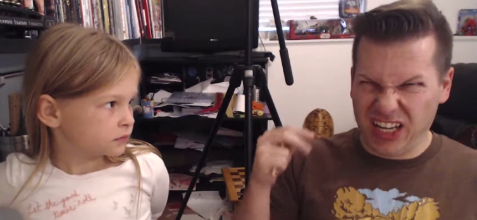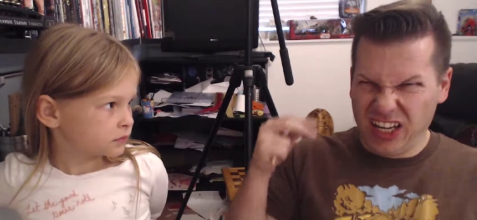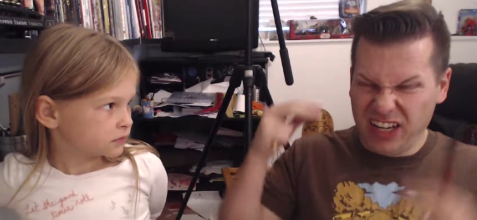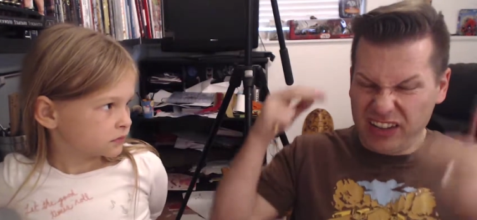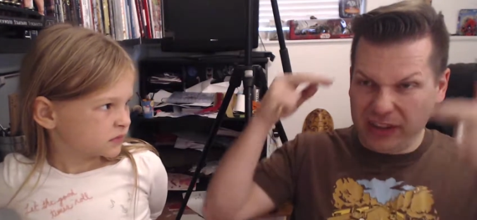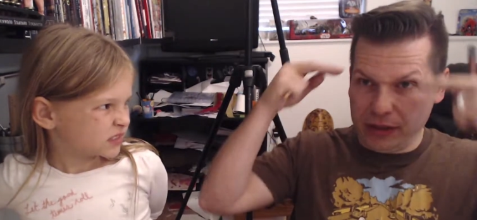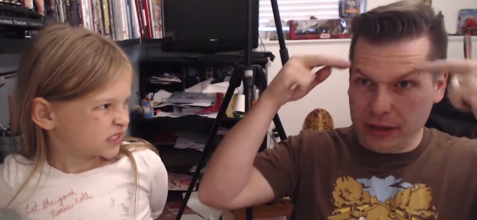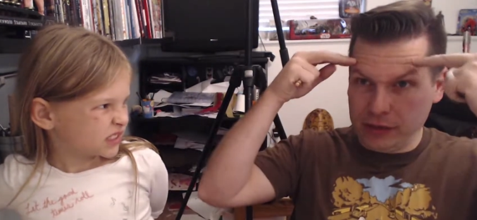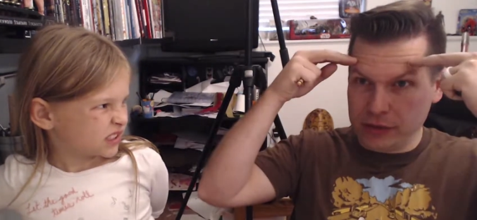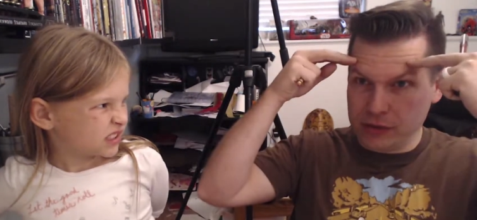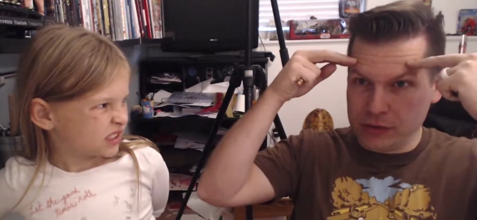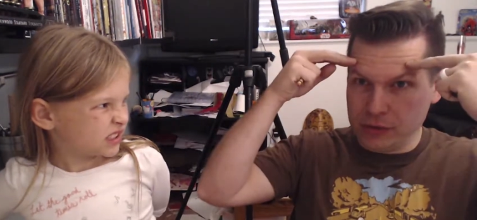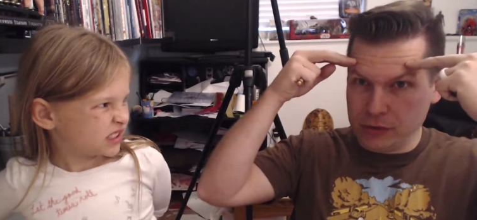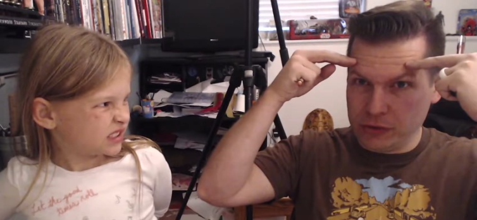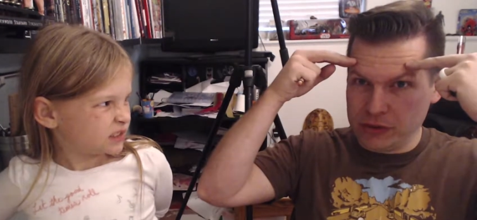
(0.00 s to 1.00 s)
Speaker 1: then like the
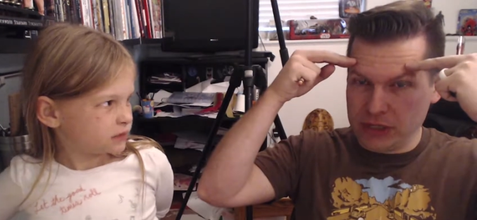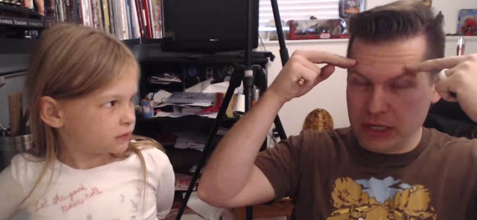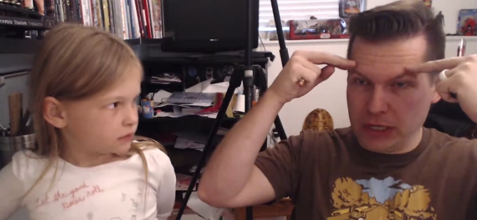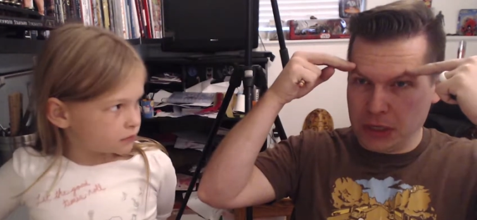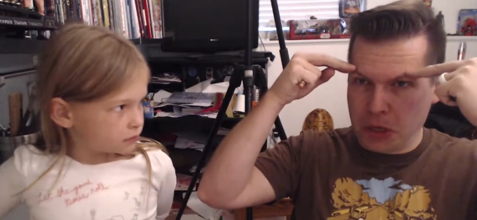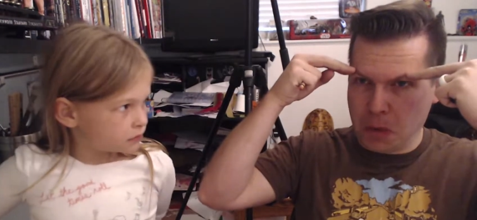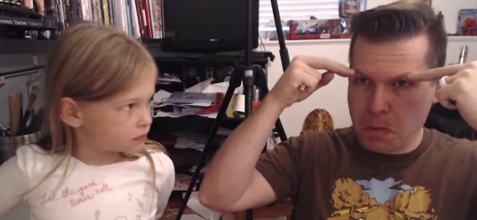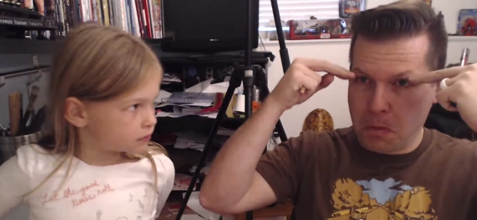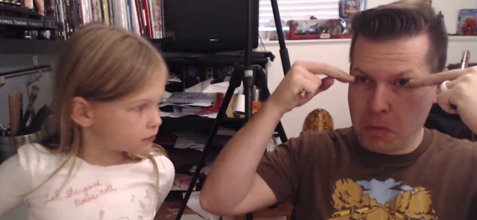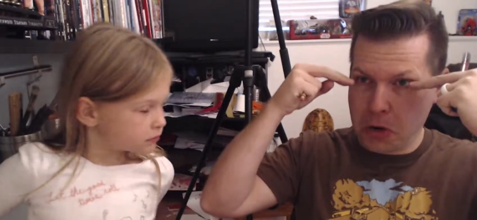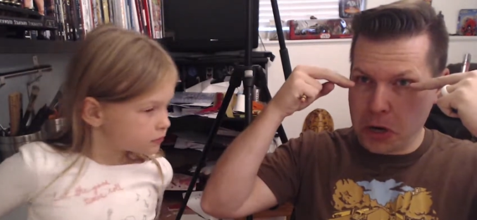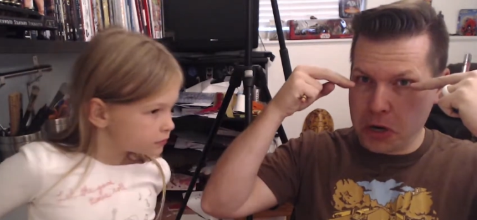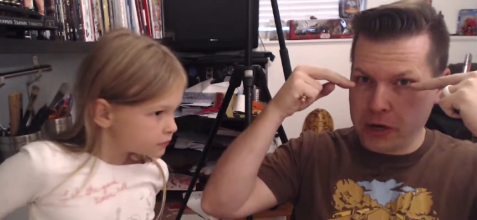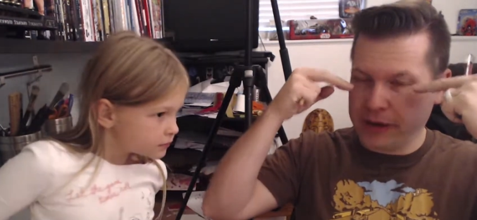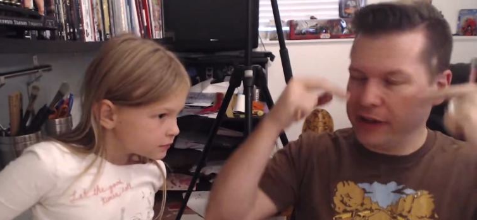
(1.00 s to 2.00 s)
circles kind of
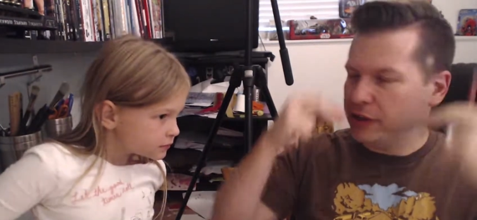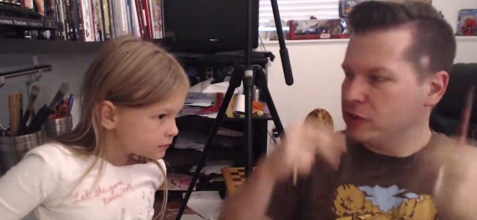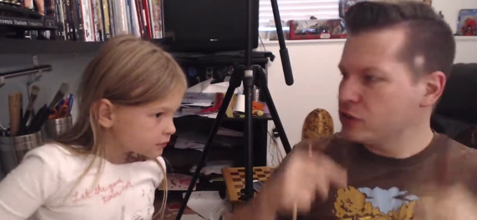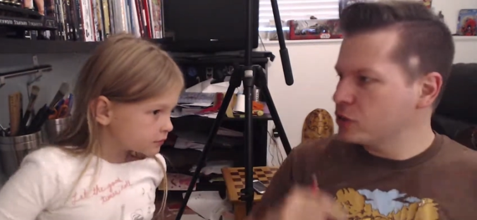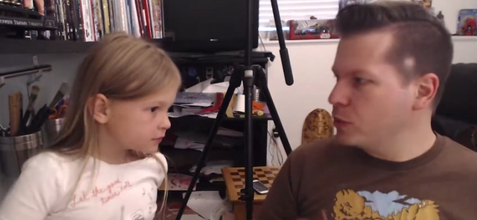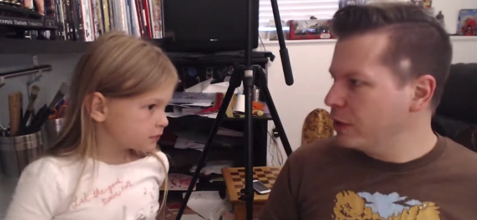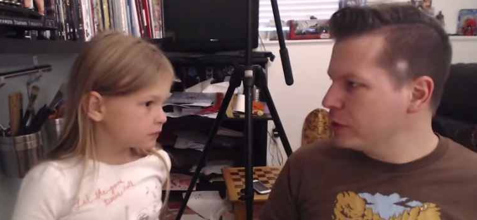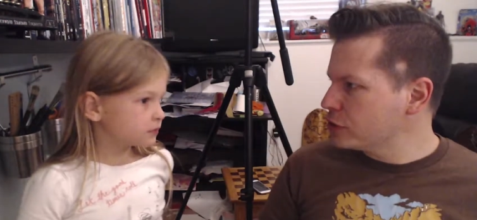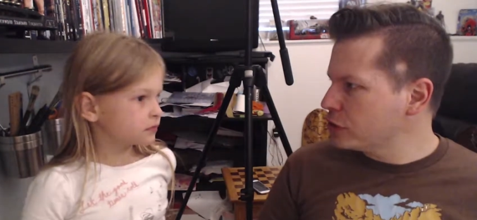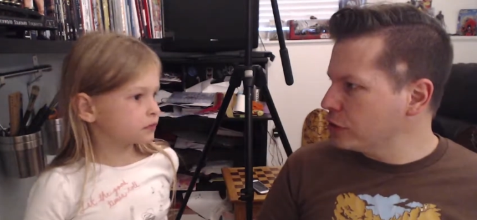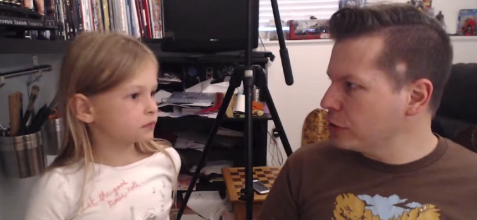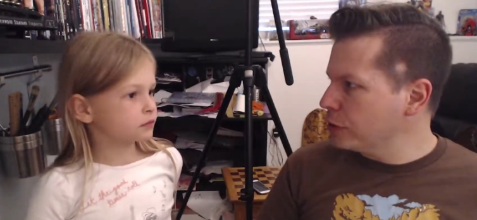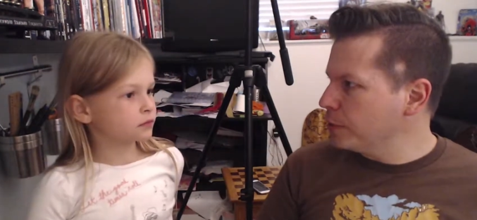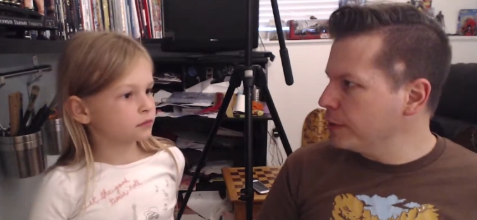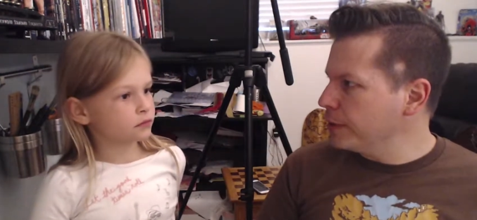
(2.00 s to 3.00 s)
get squished a little
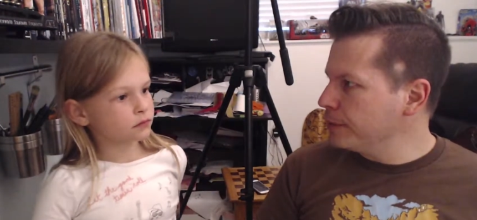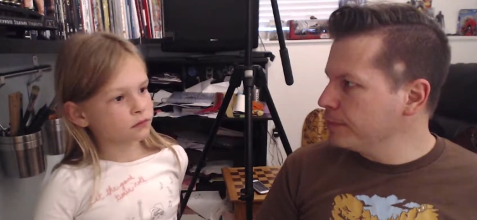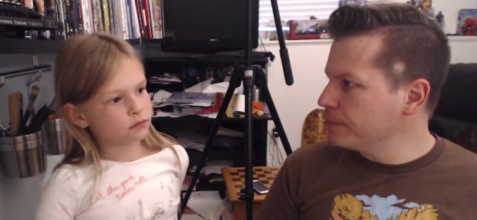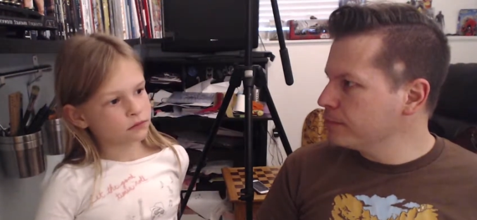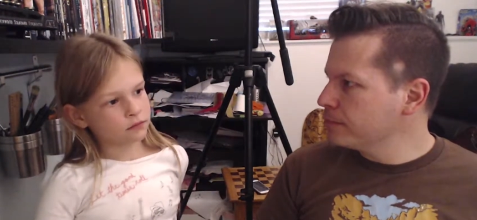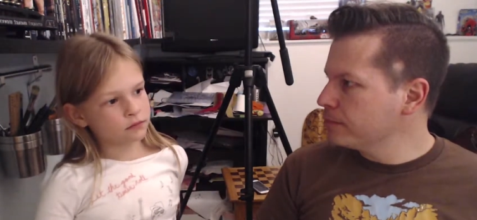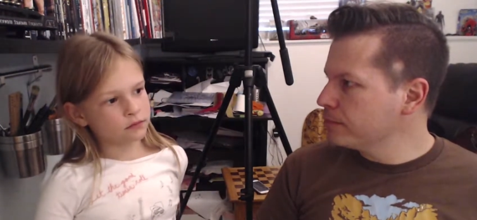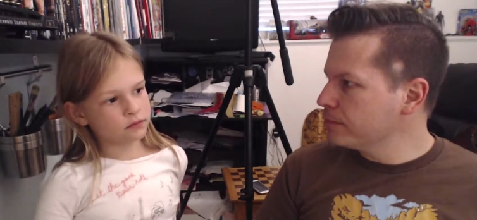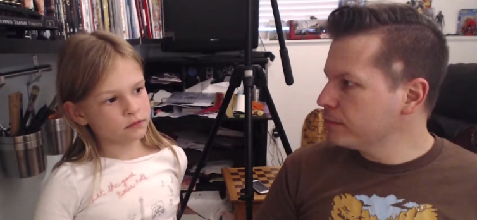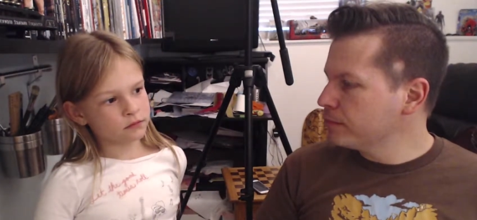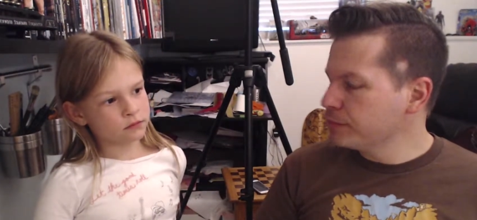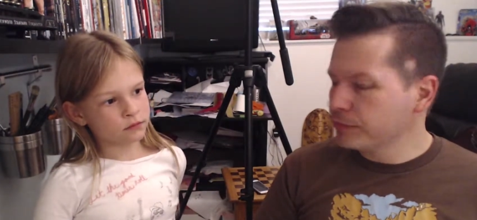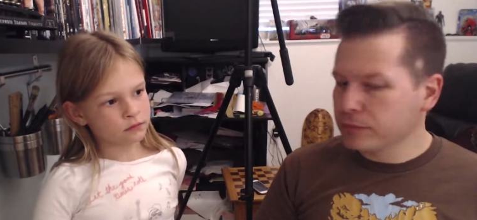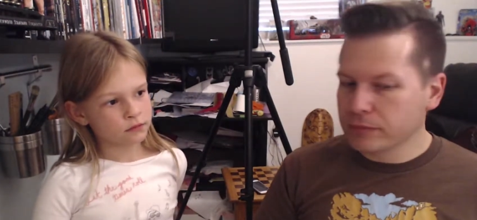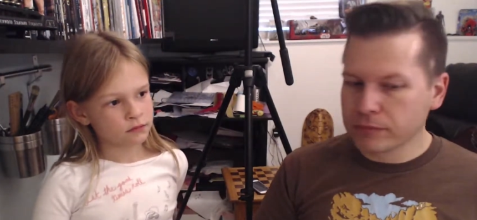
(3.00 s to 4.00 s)
bit.
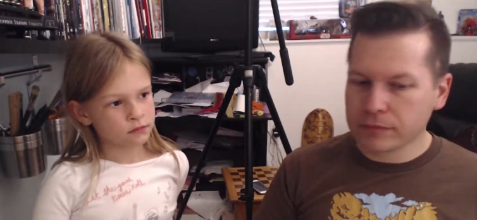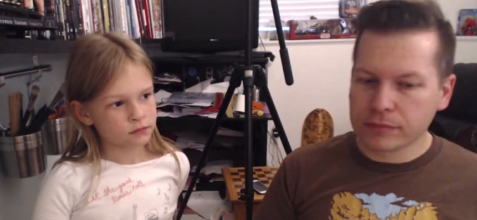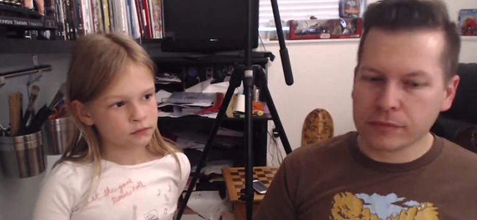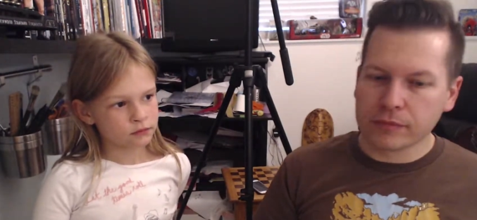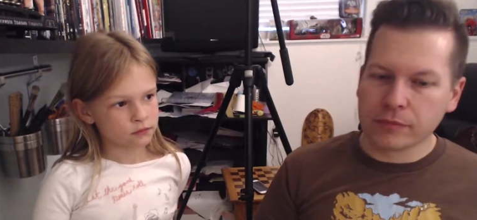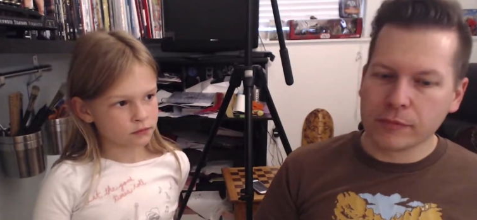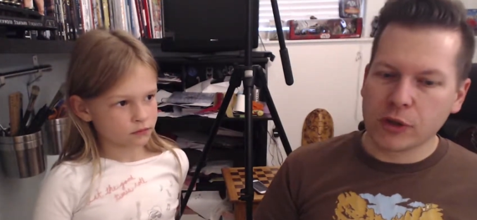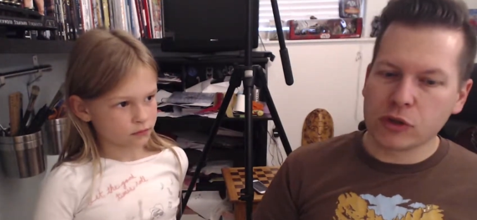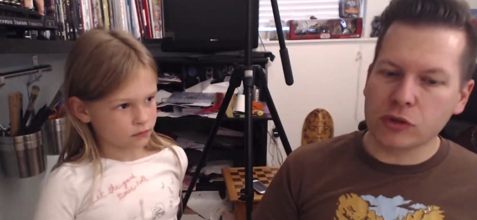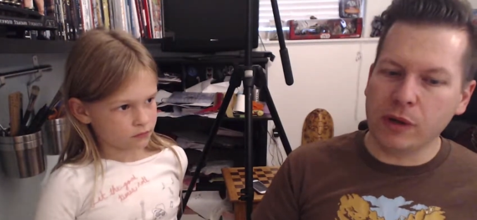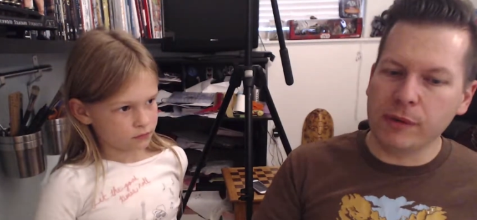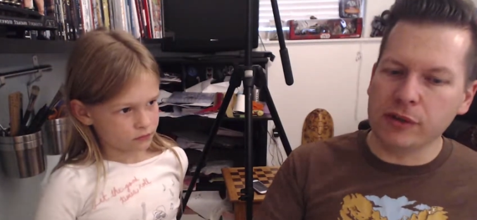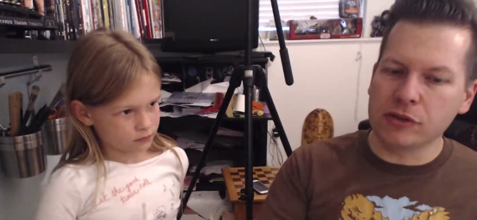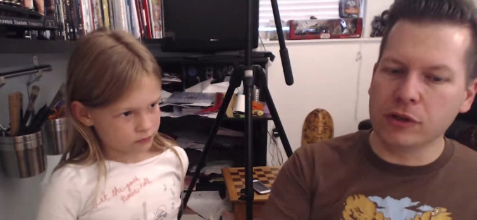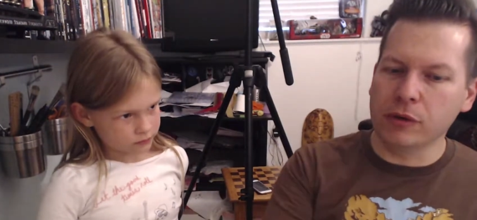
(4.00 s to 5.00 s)
So I'm gonna start with